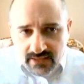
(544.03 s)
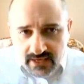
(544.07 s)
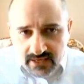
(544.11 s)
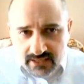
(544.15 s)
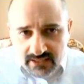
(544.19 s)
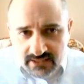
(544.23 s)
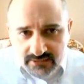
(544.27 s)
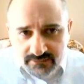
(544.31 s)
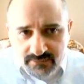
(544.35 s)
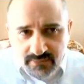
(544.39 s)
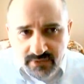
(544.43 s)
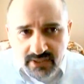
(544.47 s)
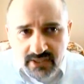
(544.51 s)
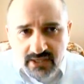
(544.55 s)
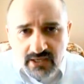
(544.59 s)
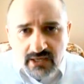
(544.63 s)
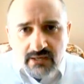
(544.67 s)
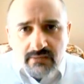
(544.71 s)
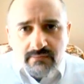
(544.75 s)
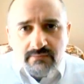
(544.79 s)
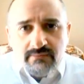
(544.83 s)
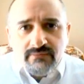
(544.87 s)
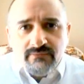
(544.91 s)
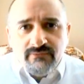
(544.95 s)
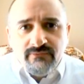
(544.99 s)
that has
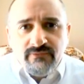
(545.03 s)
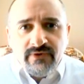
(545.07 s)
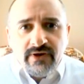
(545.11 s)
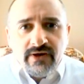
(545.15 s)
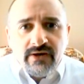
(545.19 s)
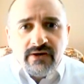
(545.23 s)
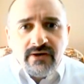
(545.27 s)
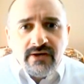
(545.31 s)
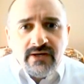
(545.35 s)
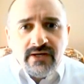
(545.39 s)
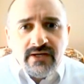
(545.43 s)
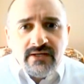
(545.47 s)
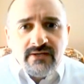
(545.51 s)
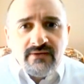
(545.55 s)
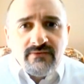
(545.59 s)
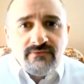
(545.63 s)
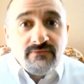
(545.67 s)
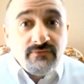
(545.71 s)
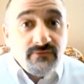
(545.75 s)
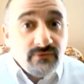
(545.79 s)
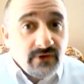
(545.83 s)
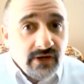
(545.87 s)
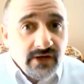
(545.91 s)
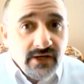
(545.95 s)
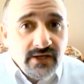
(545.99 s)
become very,
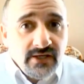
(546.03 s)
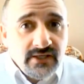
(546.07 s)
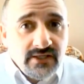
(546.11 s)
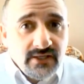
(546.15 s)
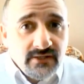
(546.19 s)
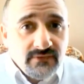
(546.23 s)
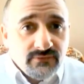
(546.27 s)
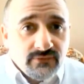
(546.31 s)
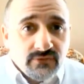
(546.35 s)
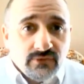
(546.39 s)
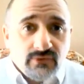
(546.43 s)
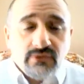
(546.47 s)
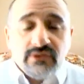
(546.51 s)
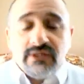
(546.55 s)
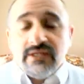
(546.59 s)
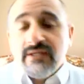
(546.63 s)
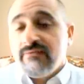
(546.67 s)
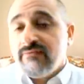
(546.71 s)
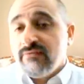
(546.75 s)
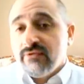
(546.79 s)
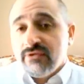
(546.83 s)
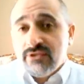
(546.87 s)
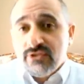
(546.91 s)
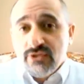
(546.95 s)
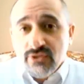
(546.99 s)
very difficult,
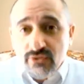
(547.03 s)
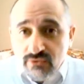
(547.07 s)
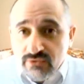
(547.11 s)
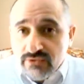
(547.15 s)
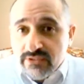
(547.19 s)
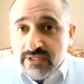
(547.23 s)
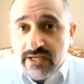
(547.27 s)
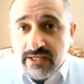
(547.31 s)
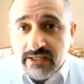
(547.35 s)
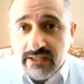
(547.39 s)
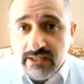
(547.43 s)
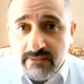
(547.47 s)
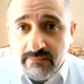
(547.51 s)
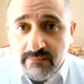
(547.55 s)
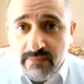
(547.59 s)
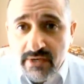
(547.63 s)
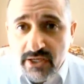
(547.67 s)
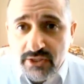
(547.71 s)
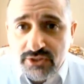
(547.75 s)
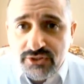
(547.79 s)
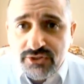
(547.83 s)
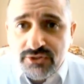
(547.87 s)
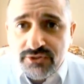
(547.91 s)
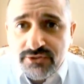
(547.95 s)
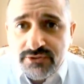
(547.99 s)
even to deadly
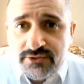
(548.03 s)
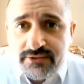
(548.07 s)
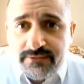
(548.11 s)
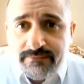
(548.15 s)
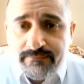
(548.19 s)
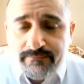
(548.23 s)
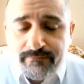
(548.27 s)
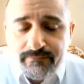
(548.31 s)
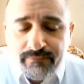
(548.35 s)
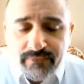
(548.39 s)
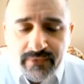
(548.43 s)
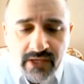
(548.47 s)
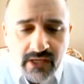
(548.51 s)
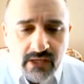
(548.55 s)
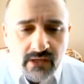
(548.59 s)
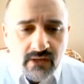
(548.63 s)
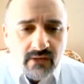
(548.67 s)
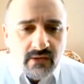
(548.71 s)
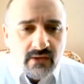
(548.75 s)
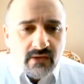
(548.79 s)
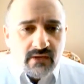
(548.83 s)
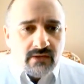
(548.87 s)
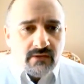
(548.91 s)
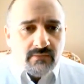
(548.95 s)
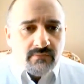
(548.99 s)
measures.
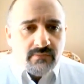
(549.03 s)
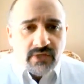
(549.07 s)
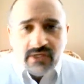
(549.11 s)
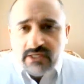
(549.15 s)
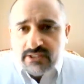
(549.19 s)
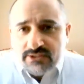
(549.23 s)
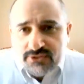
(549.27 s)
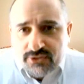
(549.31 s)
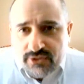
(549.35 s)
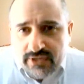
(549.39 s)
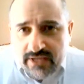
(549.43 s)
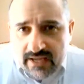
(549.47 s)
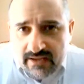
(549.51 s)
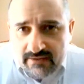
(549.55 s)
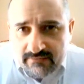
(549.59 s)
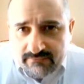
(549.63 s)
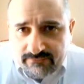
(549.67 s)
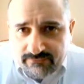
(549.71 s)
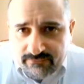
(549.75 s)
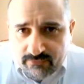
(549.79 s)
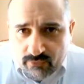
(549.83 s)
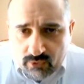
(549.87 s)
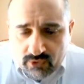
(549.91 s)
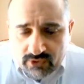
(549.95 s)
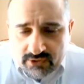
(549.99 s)
Because you can't
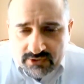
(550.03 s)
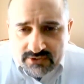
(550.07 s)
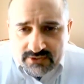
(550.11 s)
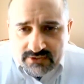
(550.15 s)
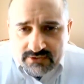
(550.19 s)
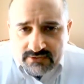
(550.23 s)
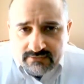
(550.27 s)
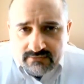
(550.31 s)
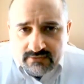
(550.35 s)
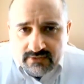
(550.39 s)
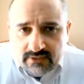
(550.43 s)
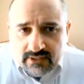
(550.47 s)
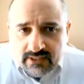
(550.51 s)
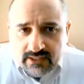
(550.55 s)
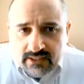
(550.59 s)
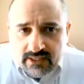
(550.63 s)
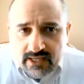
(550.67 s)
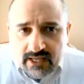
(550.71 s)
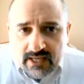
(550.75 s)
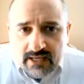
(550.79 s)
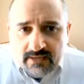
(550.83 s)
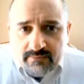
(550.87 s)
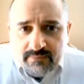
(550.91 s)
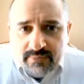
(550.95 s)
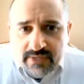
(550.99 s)
force
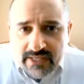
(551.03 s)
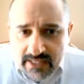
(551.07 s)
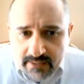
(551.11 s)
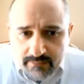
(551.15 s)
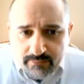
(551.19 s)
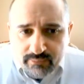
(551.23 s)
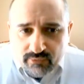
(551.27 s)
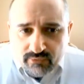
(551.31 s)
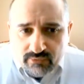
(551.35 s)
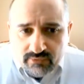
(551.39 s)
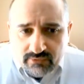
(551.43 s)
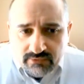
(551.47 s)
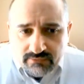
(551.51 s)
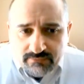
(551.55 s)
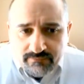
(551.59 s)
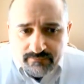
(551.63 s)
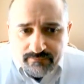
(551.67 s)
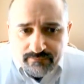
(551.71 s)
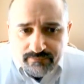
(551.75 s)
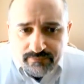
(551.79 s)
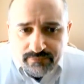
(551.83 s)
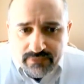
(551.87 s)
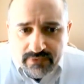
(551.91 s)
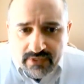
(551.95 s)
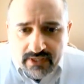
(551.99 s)
a people
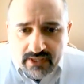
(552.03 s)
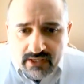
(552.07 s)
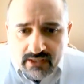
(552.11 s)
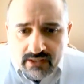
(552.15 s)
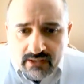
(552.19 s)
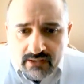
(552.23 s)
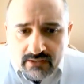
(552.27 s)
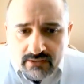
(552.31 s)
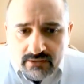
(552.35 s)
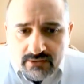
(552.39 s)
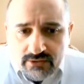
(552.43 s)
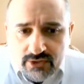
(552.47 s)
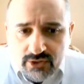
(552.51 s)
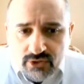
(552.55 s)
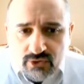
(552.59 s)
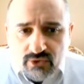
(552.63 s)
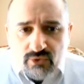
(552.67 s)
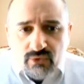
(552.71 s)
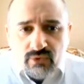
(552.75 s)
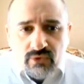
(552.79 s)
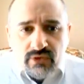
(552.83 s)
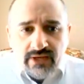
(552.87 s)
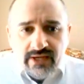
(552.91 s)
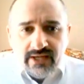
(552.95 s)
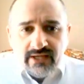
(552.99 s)

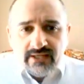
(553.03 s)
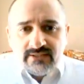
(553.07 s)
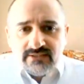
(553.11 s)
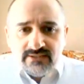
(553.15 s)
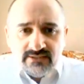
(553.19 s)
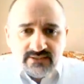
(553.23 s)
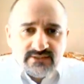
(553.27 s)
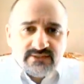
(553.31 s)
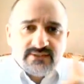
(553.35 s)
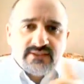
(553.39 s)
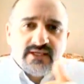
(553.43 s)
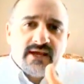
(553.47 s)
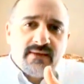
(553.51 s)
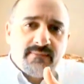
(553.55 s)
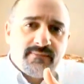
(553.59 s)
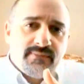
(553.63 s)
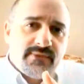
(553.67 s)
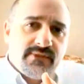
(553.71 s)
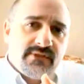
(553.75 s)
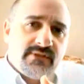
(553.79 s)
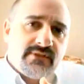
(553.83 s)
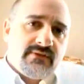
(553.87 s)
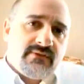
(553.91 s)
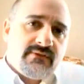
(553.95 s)
to accept